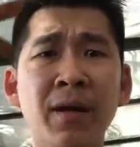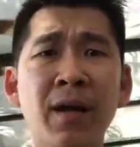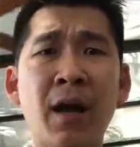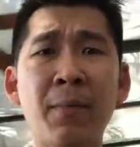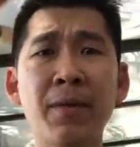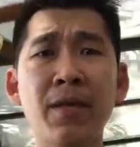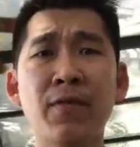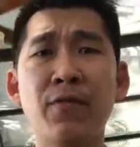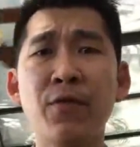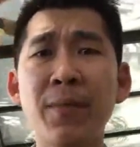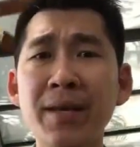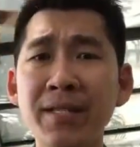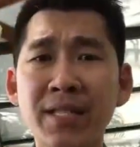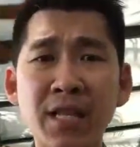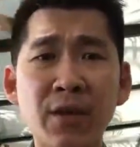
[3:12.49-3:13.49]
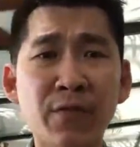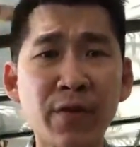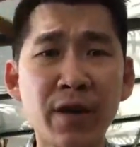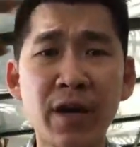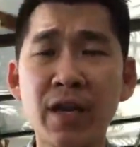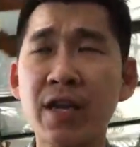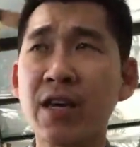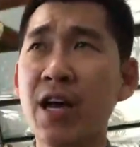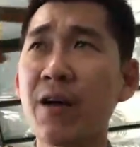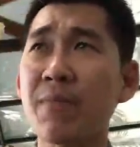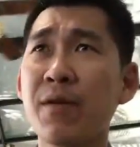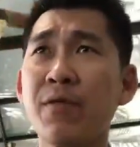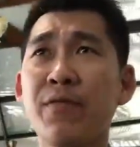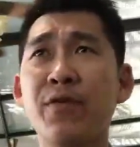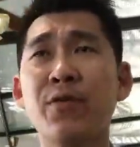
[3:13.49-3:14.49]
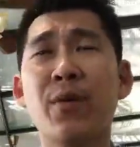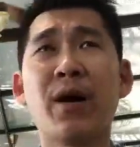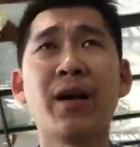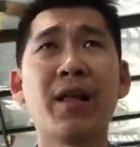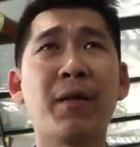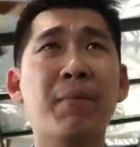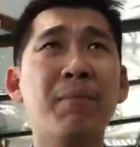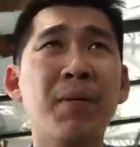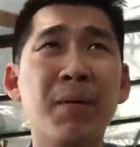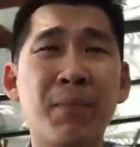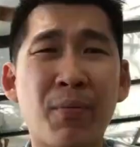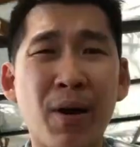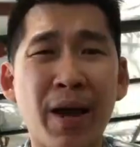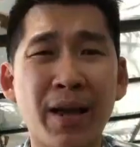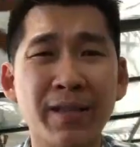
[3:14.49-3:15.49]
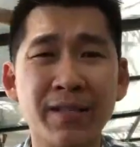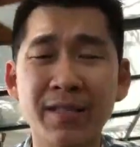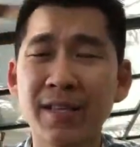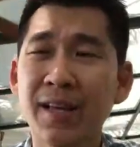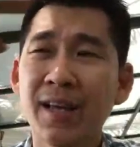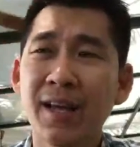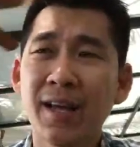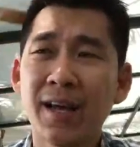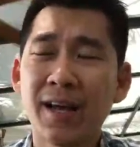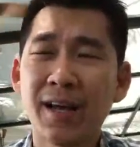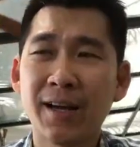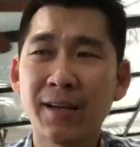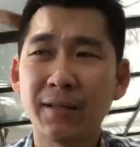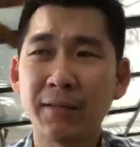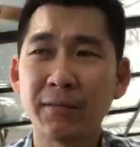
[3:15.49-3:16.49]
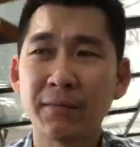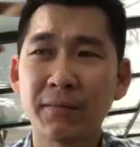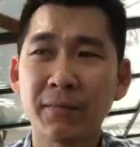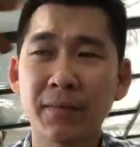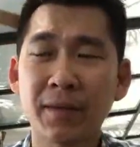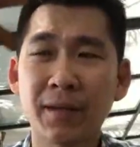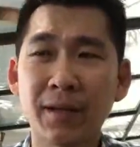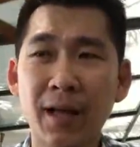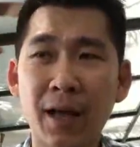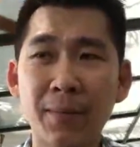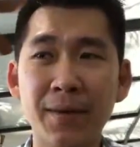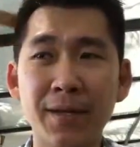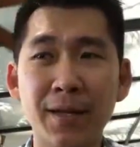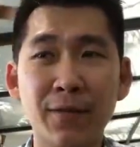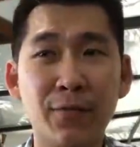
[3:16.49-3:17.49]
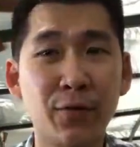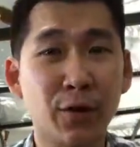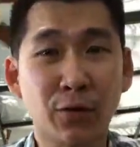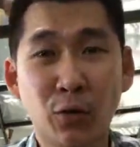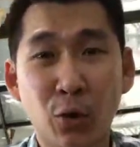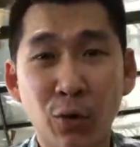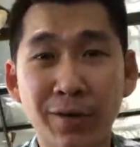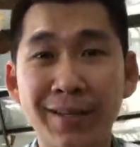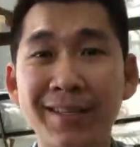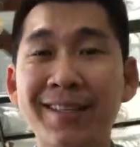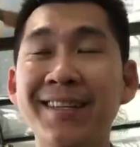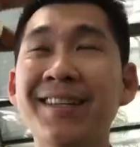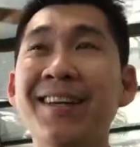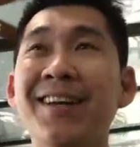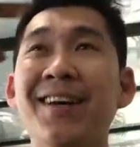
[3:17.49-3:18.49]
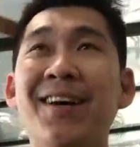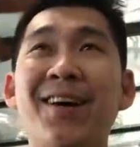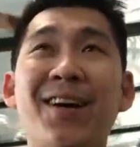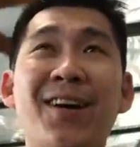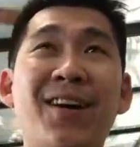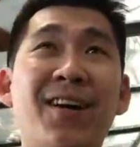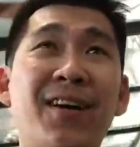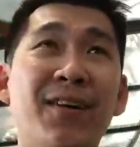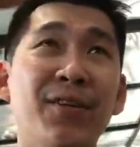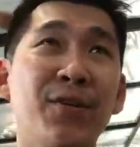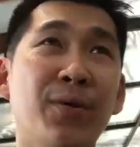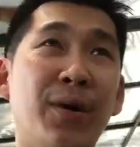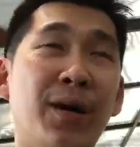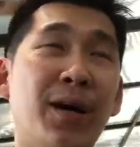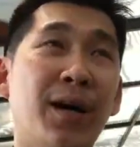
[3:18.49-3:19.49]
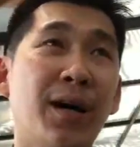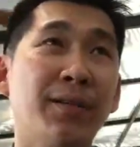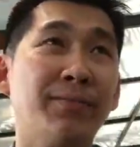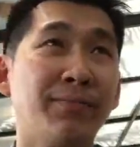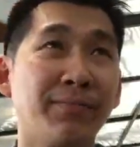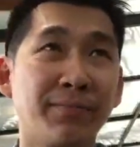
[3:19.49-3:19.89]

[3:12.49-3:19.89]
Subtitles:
I mean, if you make significant income, if you are like big brands, if you're Tony or you are